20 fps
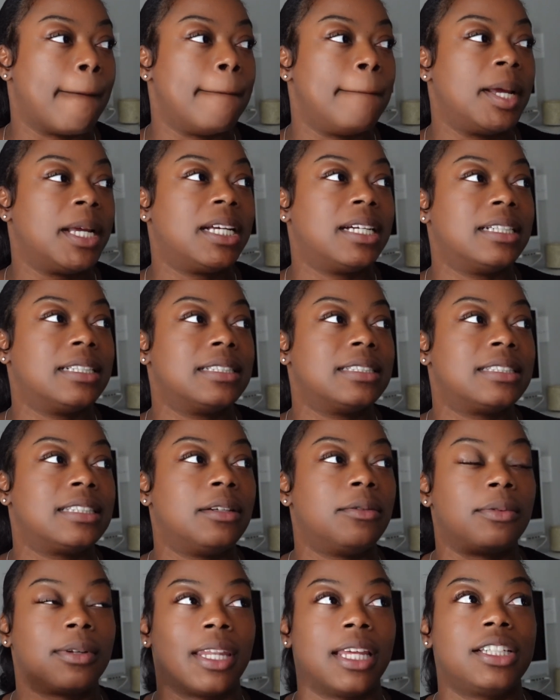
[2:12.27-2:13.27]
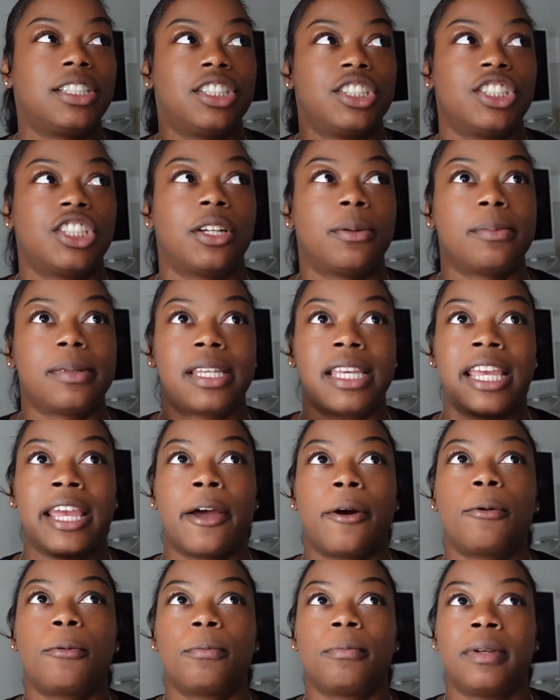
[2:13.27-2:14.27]
because the relationship
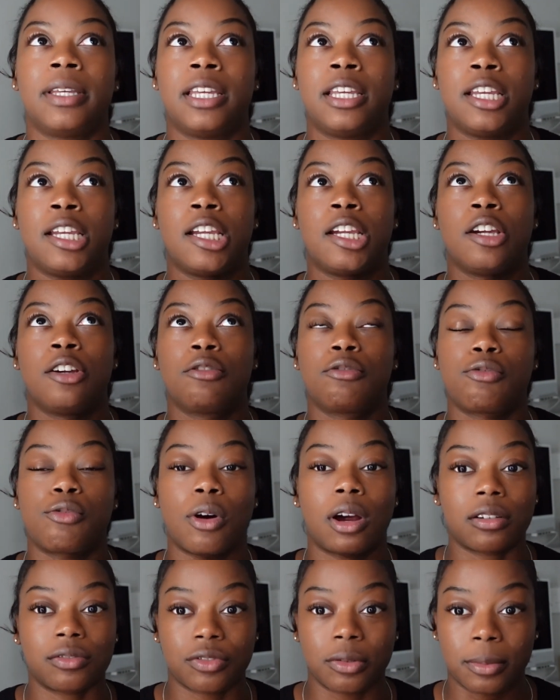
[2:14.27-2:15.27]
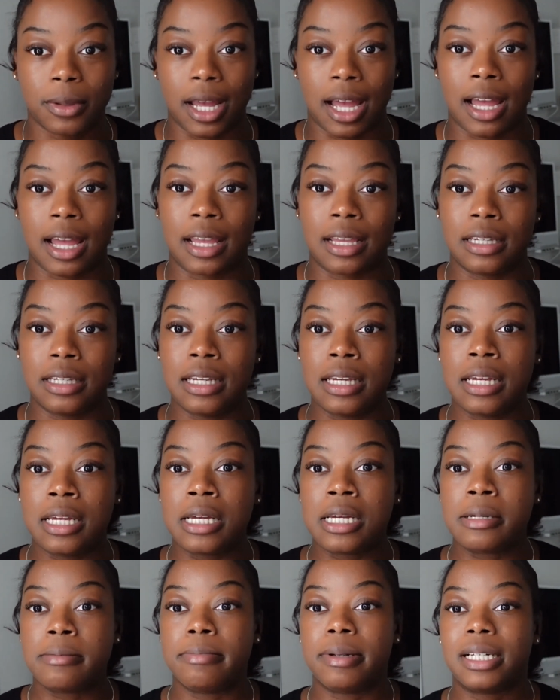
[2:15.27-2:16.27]
kept me far from God.
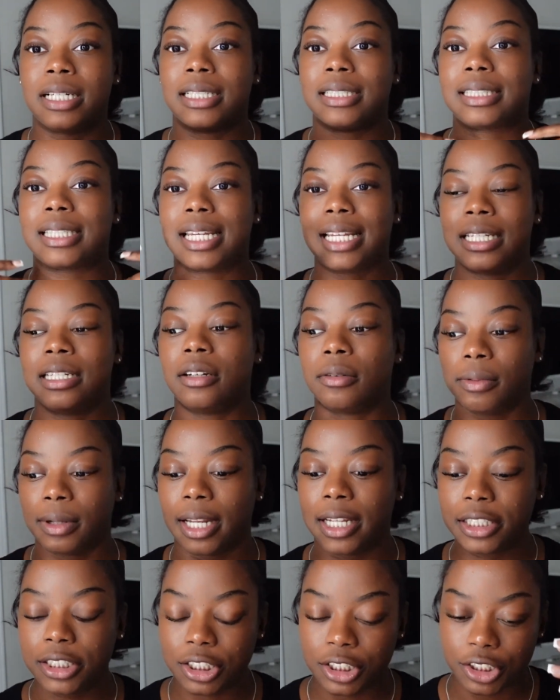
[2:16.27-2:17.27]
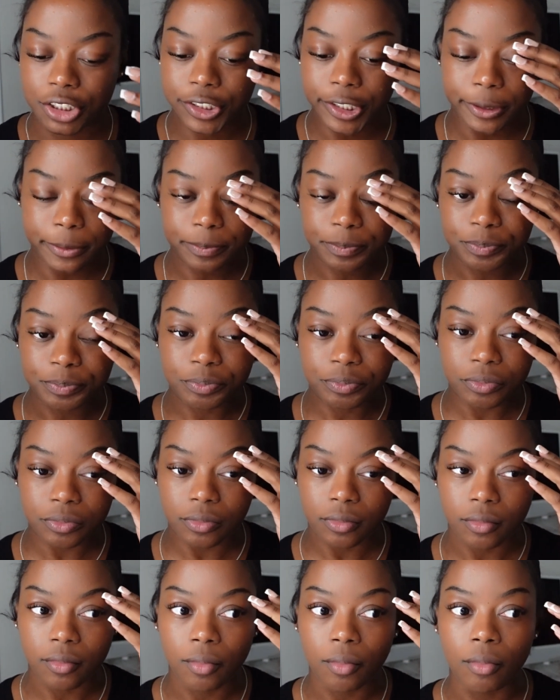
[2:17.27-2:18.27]
Because in the relationship,
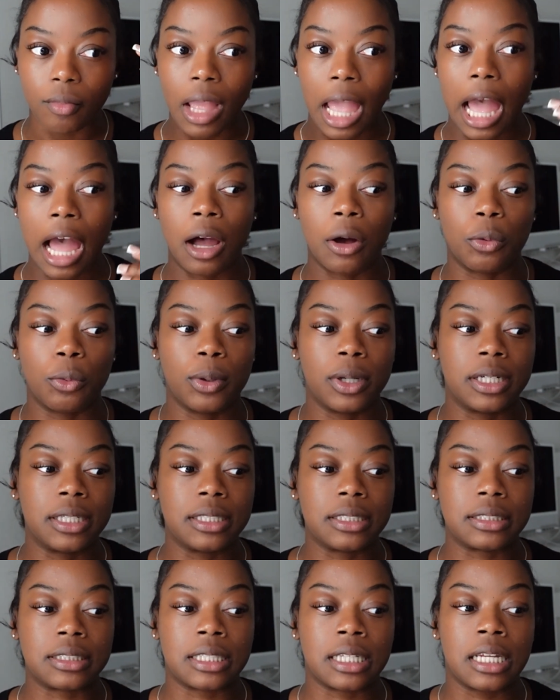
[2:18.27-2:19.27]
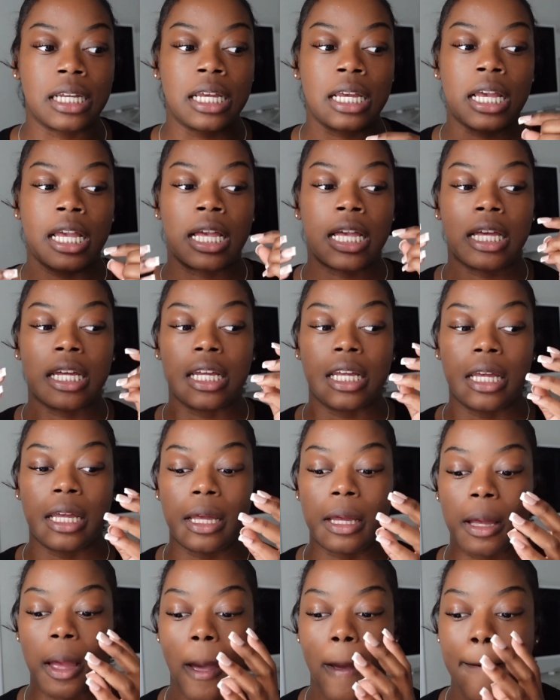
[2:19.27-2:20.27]
I was
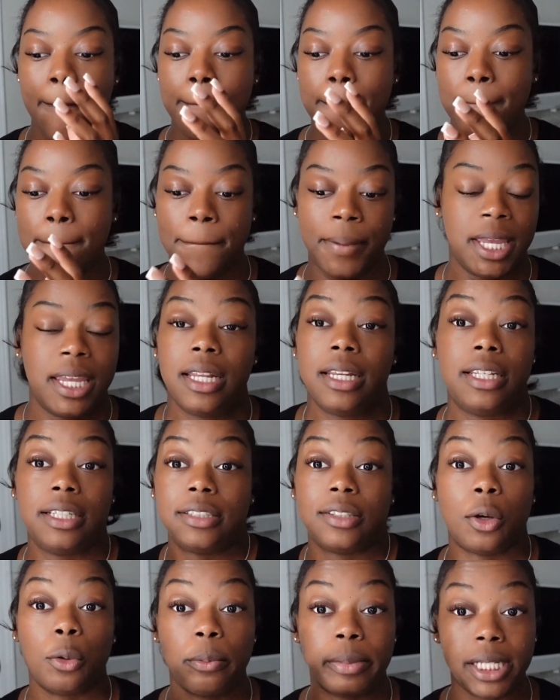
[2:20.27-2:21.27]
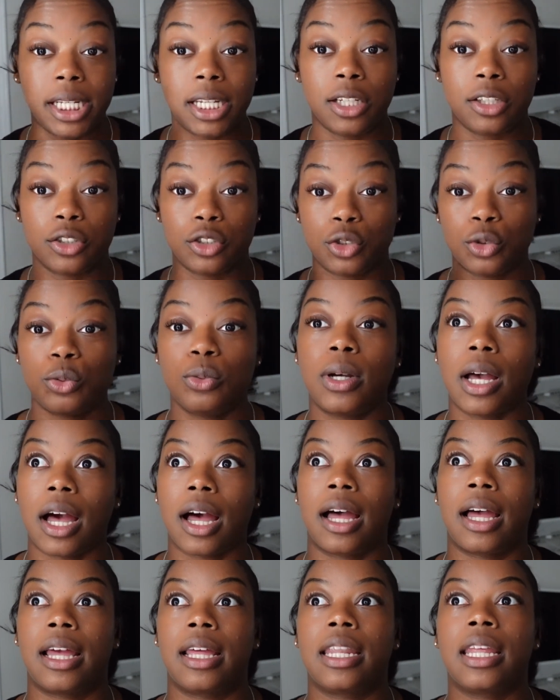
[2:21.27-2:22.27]
being disobedient to
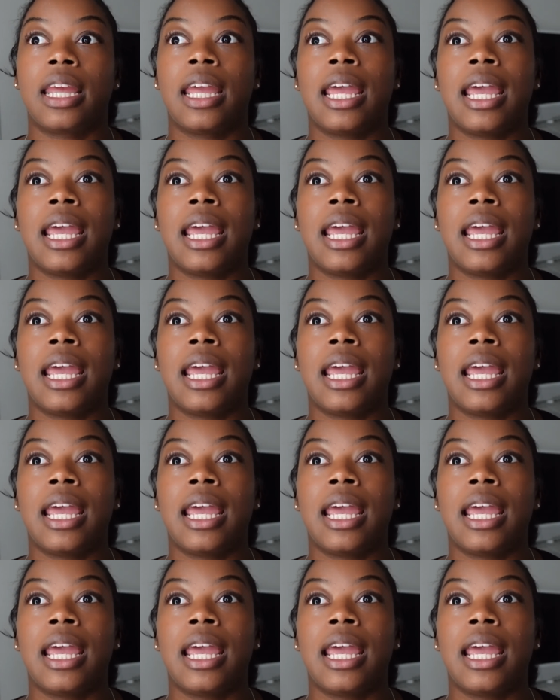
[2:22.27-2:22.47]
God.